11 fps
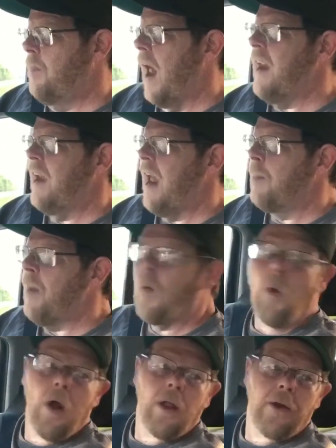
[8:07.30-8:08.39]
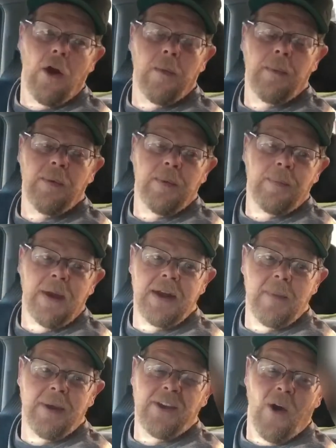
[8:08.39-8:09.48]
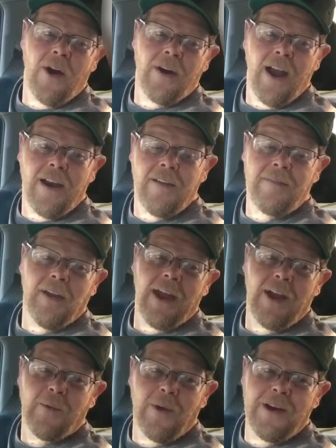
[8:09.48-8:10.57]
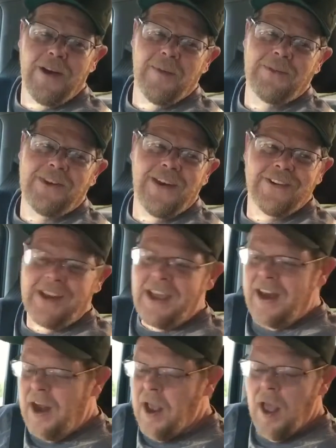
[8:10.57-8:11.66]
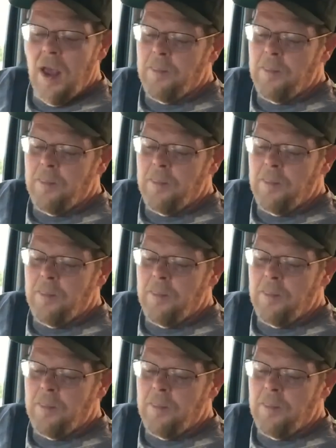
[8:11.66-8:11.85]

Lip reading: I didn't have my wallet on me with my debit card, and I didn't feel like running upstairs and getting it.